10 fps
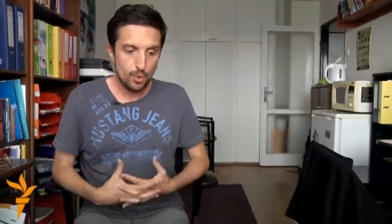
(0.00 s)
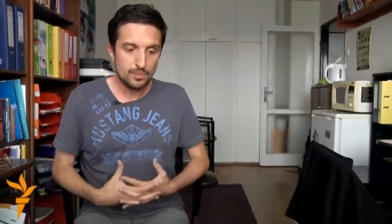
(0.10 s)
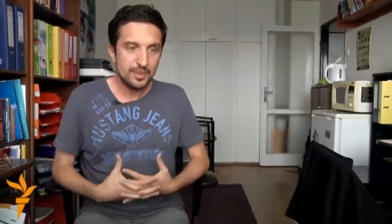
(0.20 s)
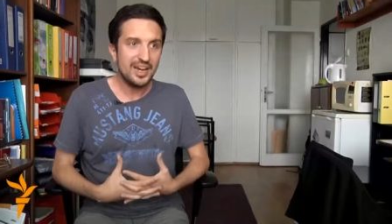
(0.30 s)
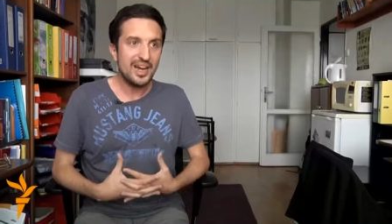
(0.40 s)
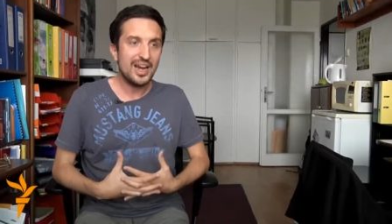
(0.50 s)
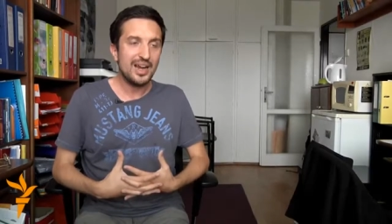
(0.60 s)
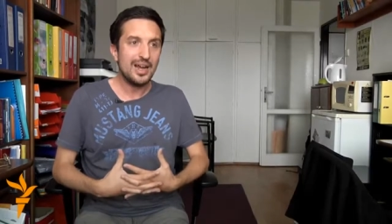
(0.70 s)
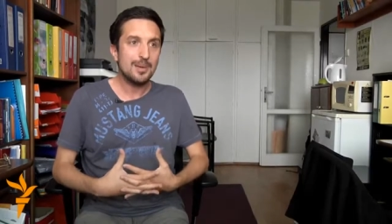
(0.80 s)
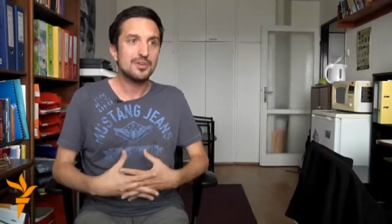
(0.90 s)
won't be
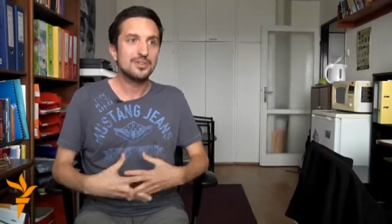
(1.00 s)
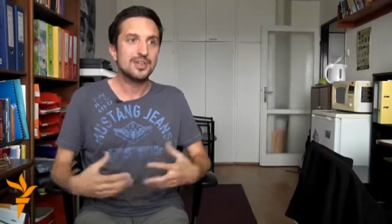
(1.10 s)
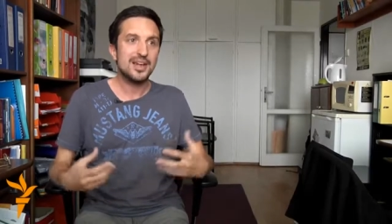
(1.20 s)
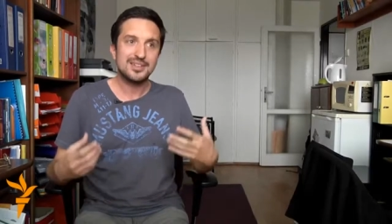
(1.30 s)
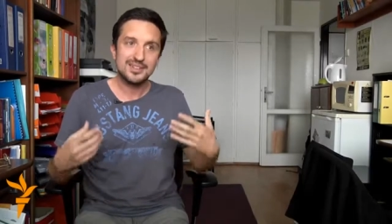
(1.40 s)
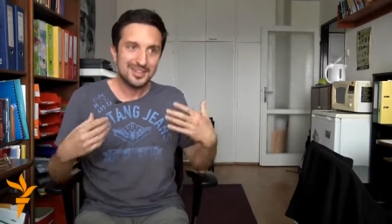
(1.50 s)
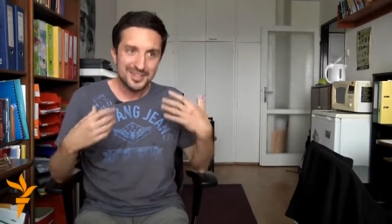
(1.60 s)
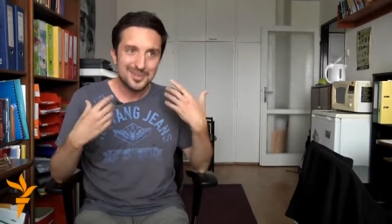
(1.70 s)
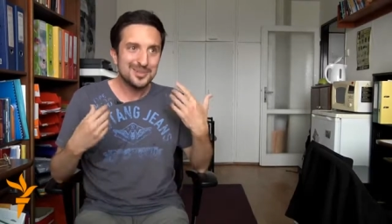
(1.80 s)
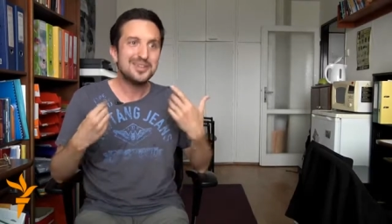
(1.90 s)
able to get a
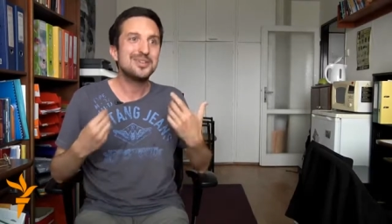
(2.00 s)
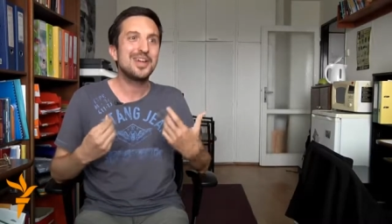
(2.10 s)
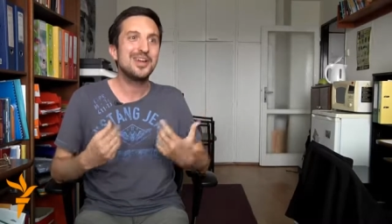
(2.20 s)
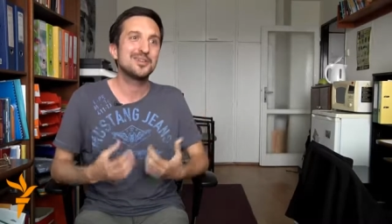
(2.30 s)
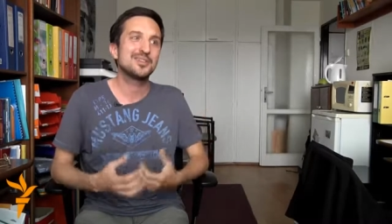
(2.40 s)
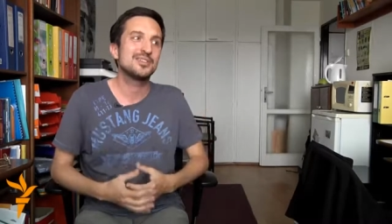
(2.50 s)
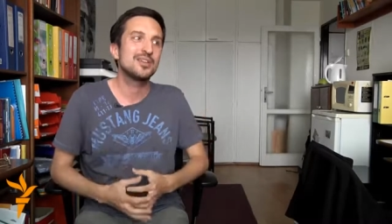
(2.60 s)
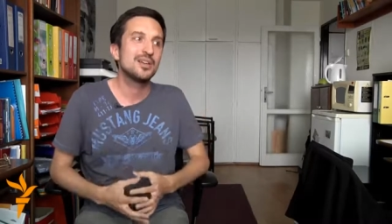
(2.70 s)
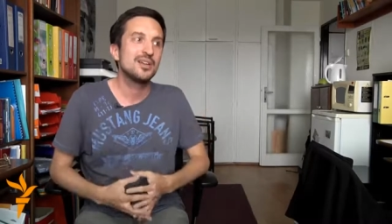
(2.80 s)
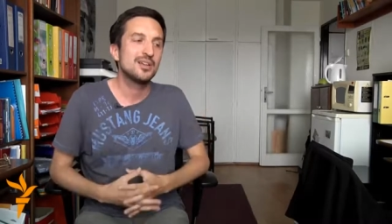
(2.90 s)
good education.
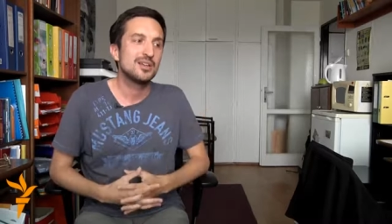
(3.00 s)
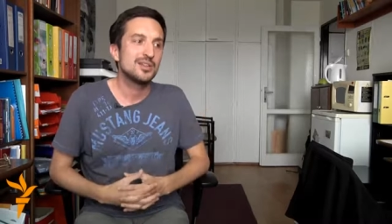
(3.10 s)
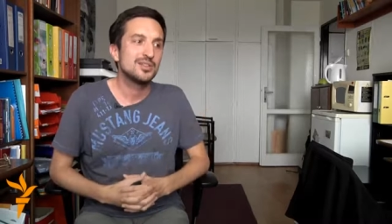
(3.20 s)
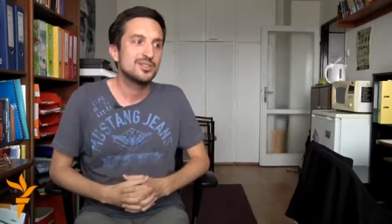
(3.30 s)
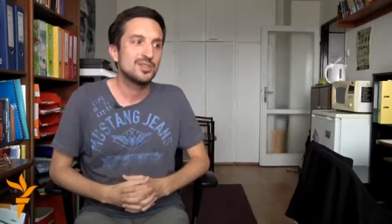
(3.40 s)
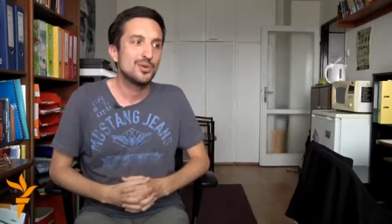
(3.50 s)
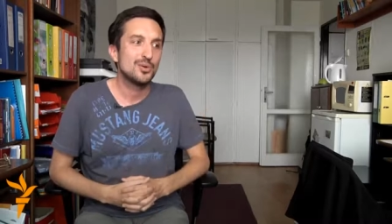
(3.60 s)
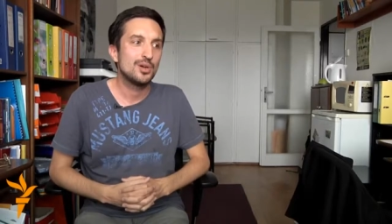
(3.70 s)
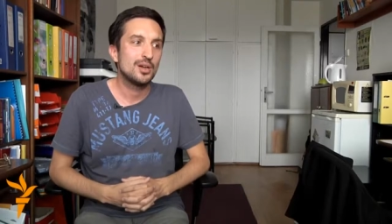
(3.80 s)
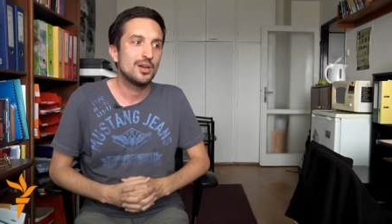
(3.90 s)

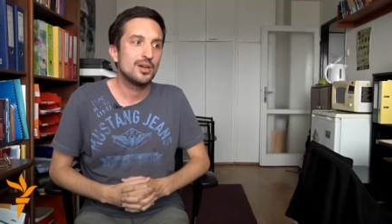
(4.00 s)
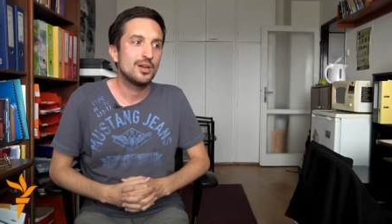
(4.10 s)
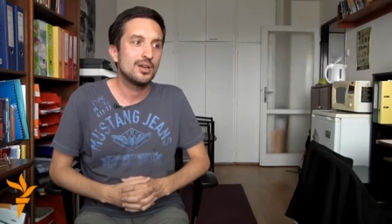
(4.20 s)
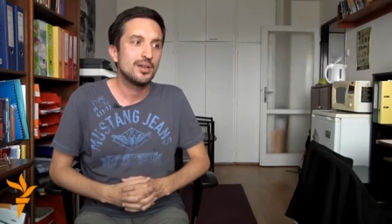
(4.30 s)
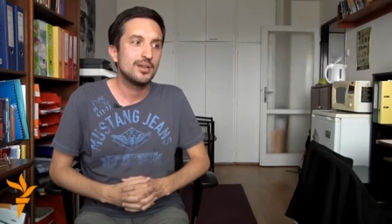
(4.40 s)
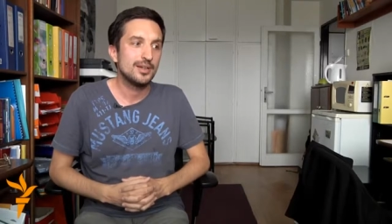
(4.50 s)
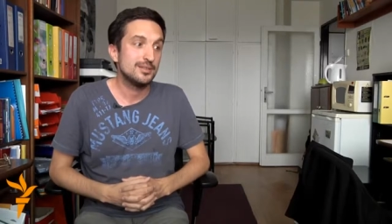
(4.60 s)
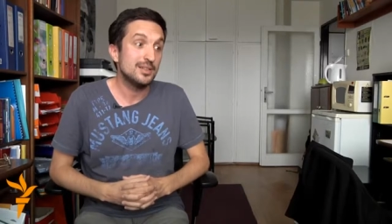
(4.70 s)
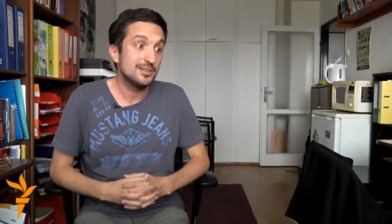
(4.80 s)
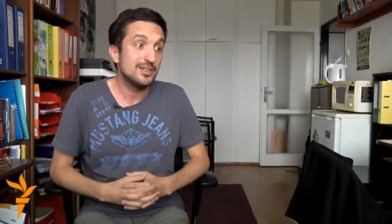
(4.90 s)
So yeah,
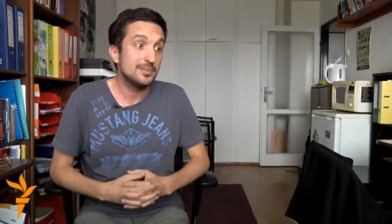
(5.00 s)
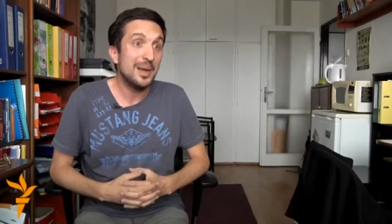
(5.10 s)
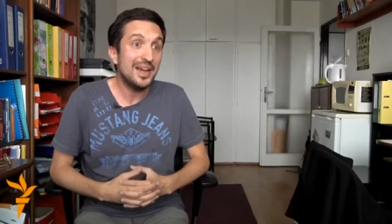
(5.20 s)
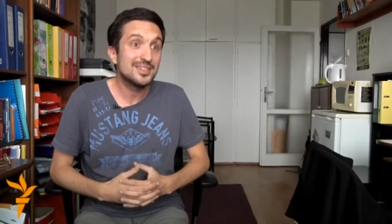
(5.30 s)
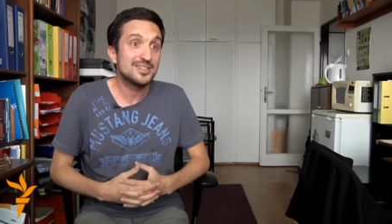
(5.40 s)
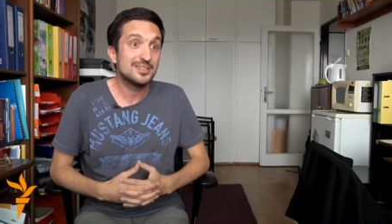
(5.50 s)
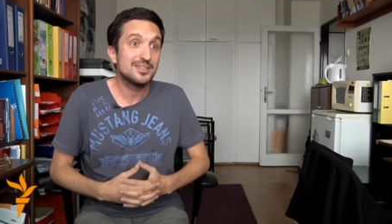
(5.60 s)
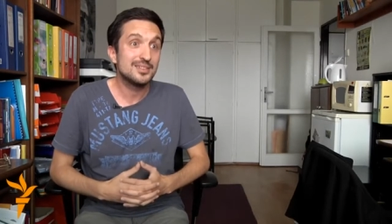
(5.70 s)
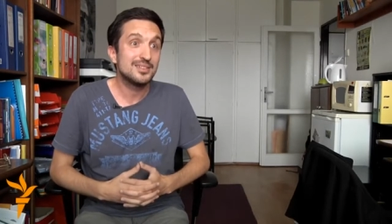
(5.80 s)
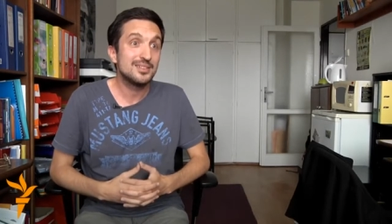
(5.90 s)
that makes
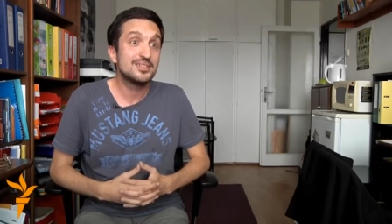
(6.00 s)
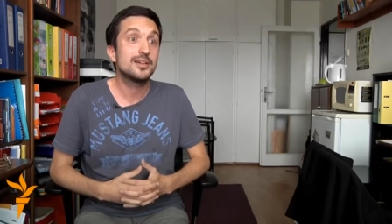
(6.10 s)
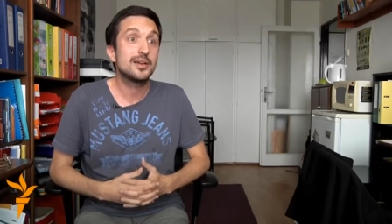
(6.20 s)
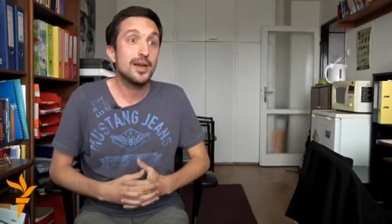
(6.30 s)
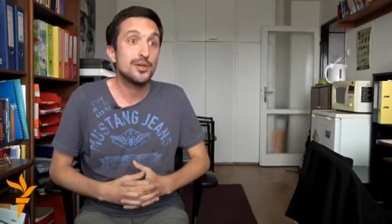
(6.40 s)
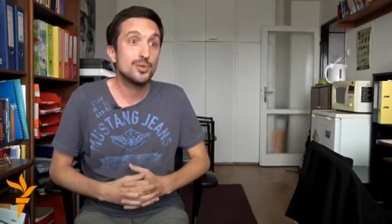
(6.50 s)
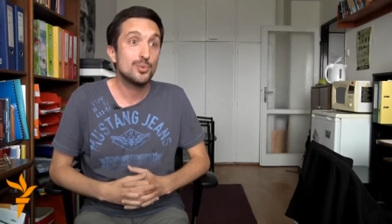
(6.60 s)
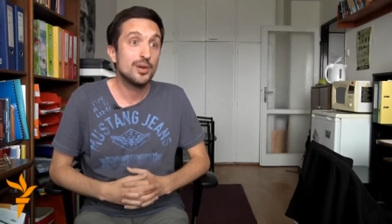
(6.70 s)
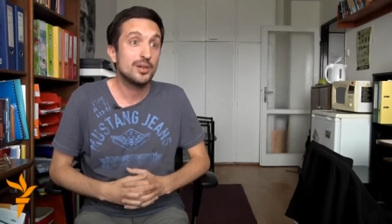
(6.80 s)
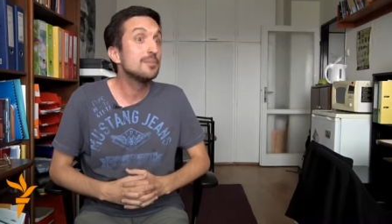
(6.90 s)
the segregation
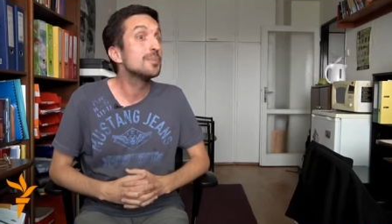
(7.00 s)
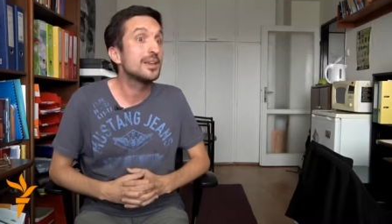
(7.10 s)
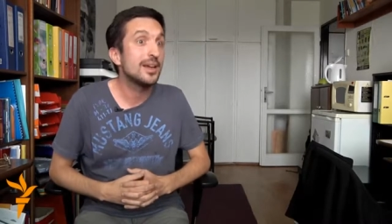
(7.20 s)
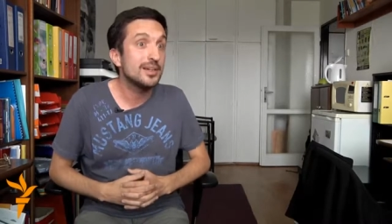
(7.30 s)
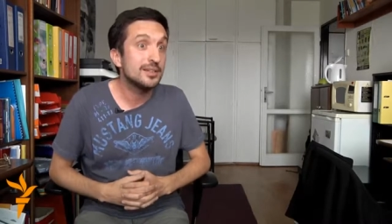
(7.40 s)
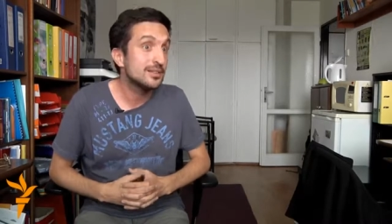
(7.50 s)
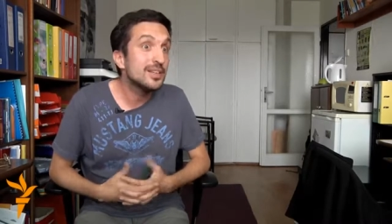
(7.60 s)
very complicated and